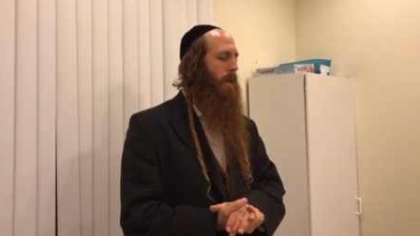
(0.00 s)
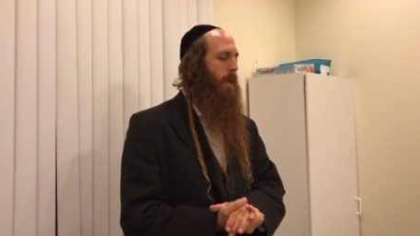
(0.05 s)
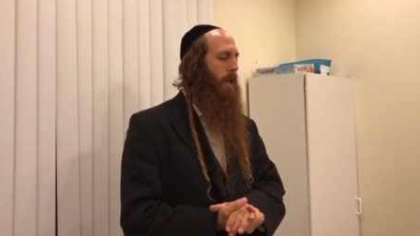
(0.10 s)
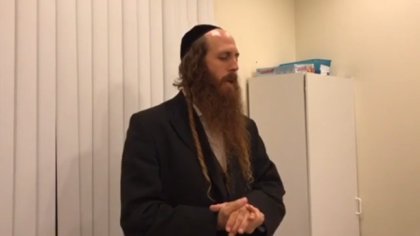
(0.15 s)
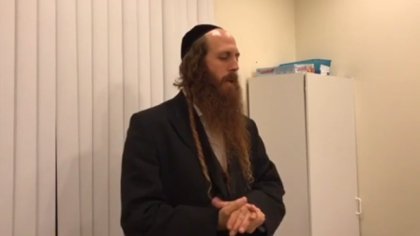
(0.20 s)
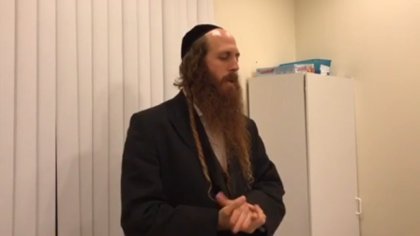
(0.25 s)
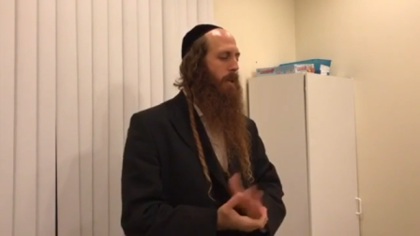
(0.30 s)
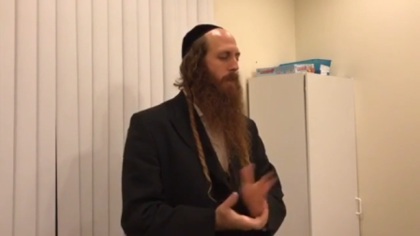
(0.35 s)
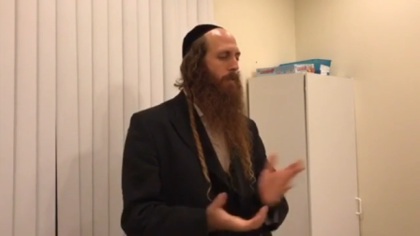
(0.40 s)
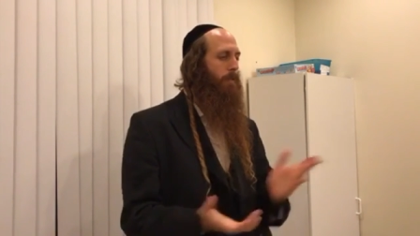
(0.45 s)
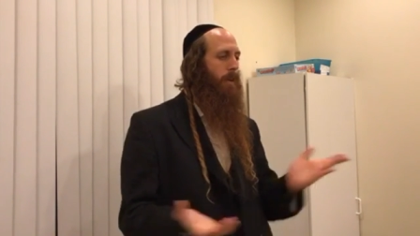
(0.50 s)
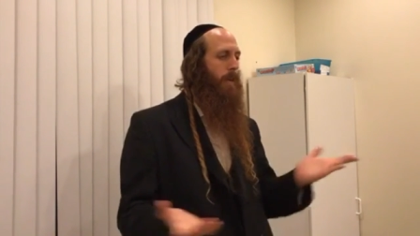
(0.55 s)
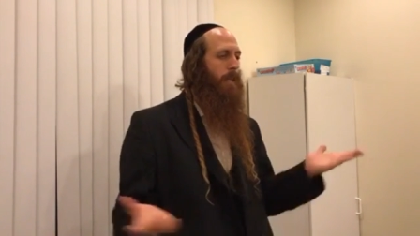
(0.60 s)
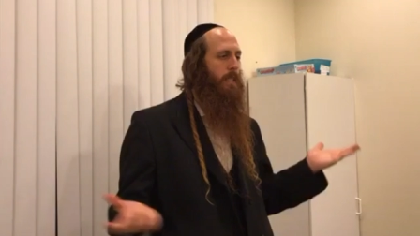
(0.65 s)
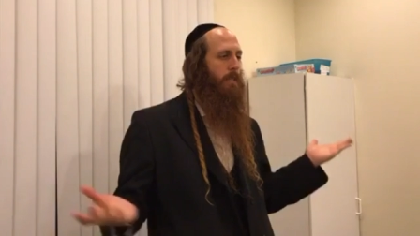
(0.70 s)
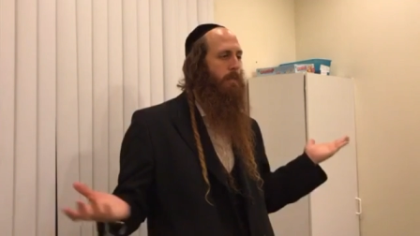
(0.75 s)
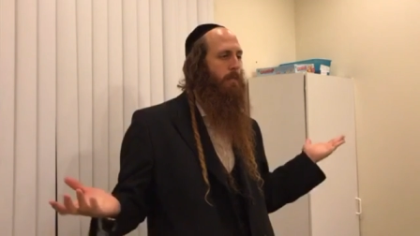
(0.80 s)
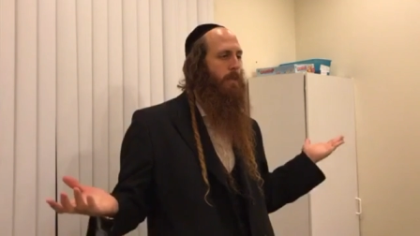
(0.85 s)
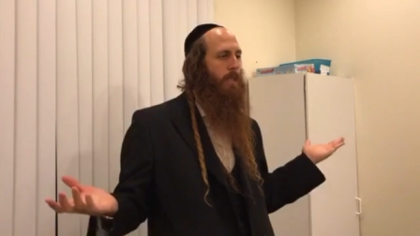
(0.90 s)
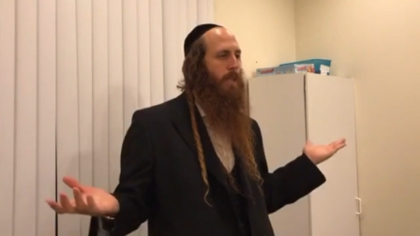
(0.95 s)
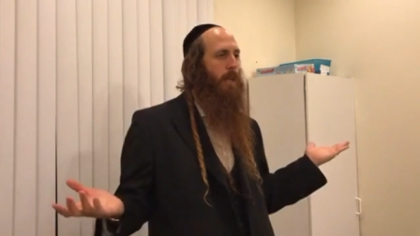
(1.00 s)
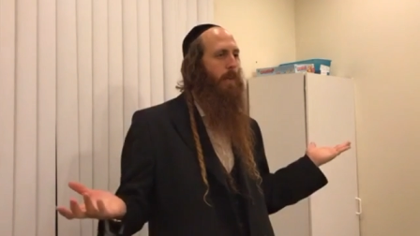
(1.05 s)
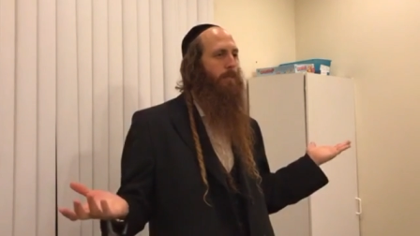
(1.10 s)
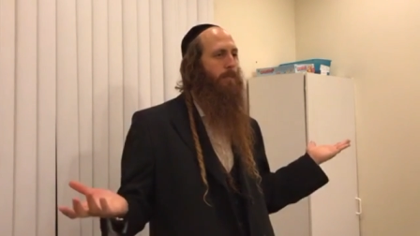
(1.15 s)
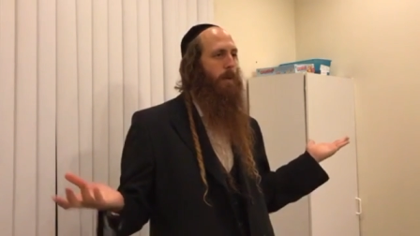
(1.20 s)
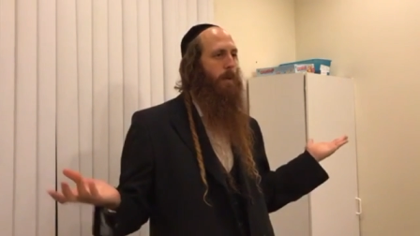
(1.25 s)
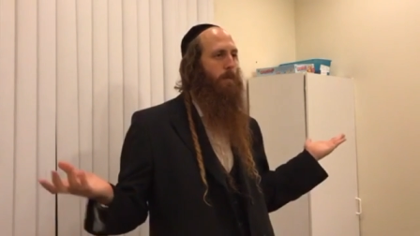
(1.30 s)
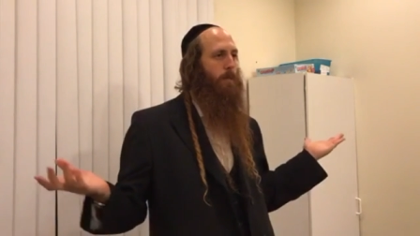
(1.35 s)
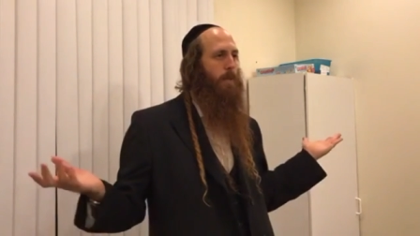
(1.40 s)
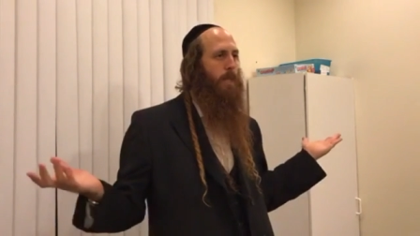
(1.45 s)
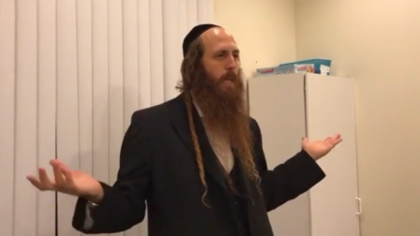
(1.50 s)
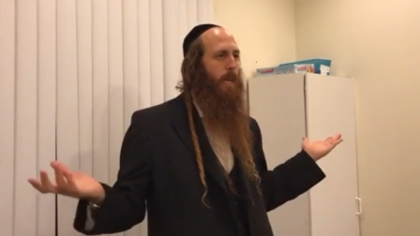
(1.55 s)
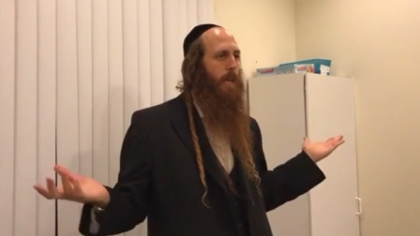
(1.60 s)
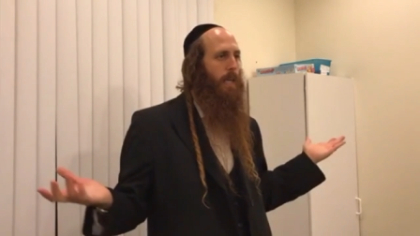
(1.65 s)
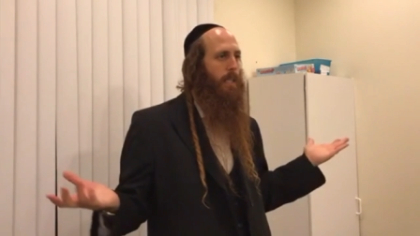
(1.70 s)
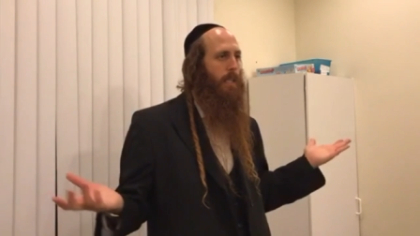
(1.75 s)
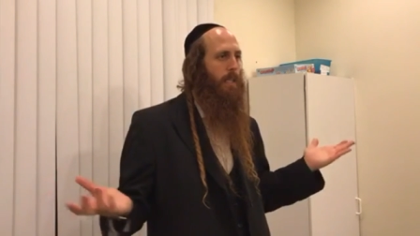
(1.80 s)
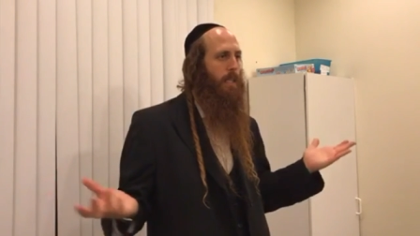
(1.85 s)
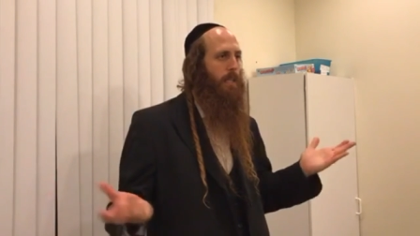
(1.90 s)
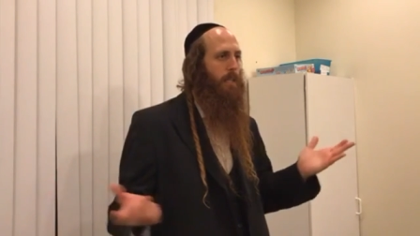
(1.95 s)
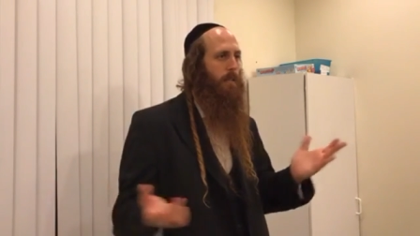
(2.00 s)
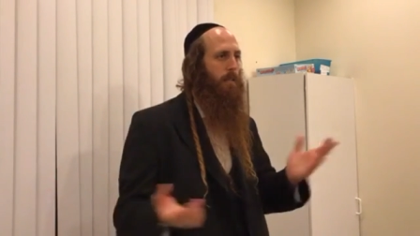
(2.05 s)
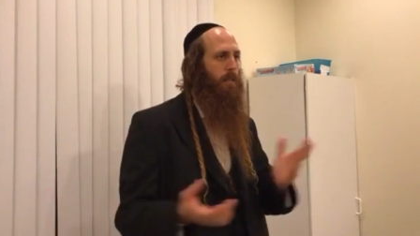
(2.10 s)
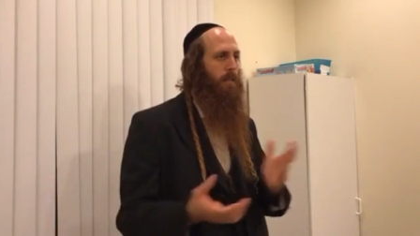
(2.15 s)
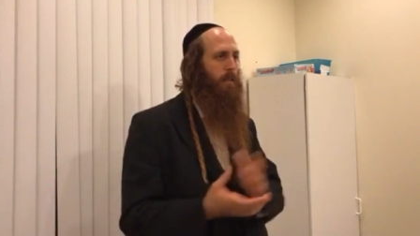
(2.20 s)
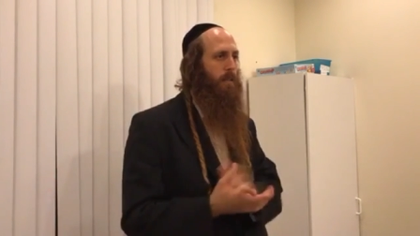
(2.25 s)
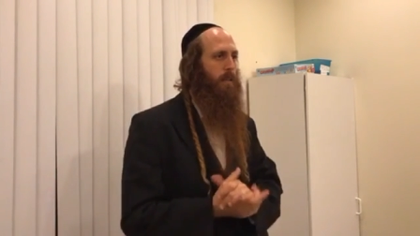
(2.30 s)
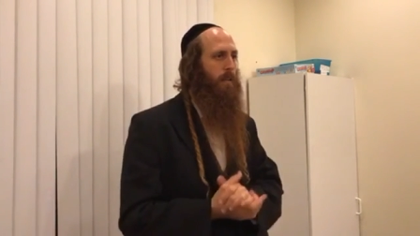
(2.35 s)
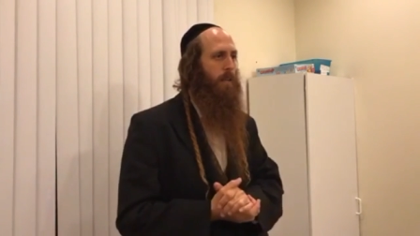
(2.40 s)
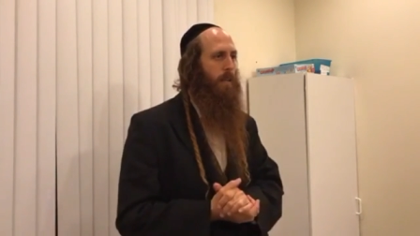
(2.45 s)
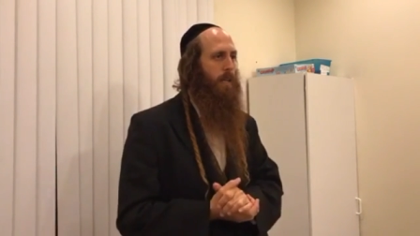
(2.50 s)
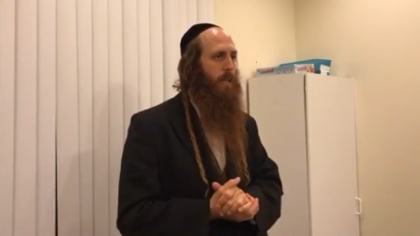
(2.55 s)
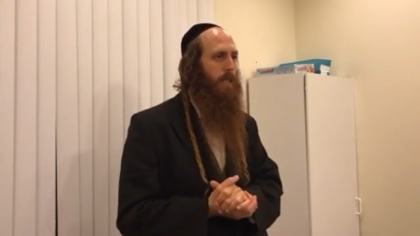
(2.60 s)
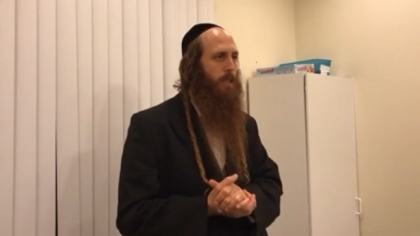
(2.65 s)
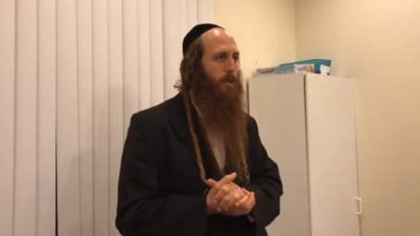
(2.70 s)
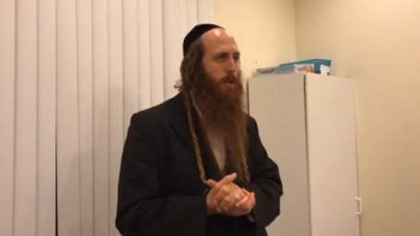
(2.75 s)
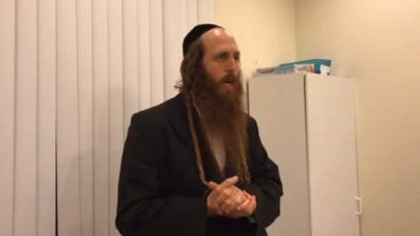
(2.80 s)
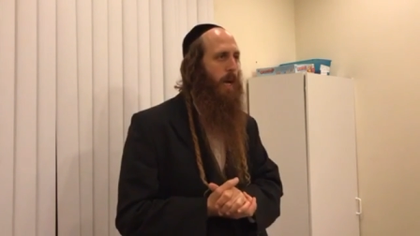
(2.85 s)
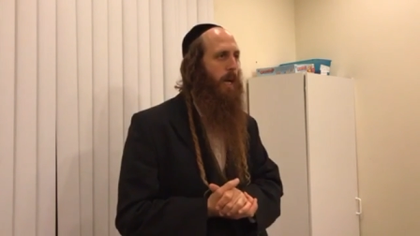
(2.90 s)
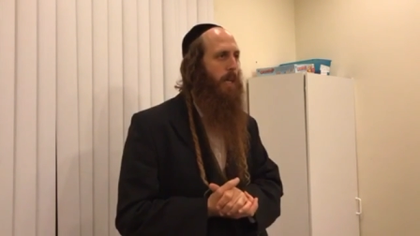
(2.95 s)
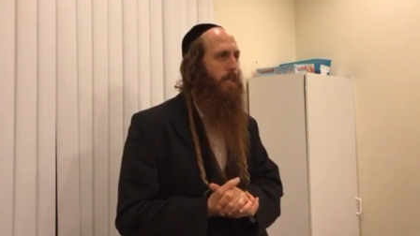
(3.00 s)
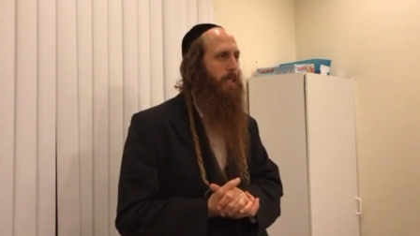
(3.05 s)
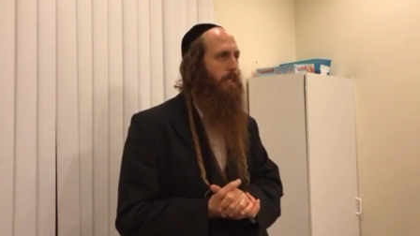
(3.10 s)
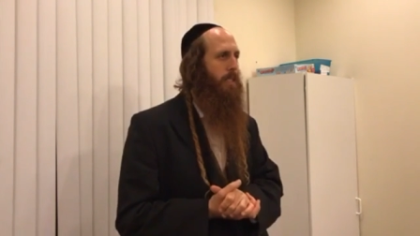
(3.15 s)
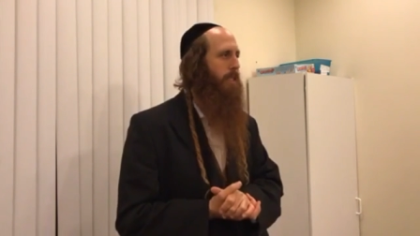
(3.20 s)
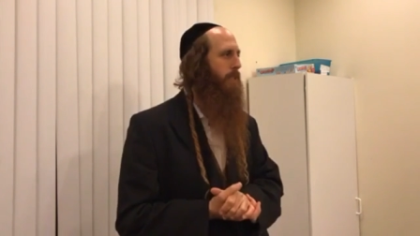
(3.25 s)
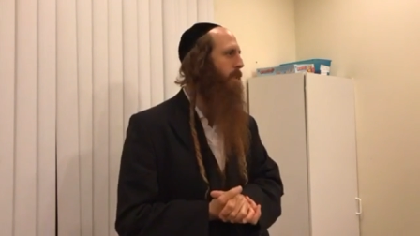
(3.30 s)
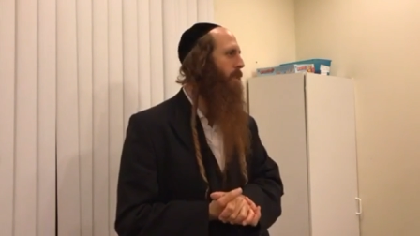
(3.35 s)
and he finds himself empty-handed. He tries.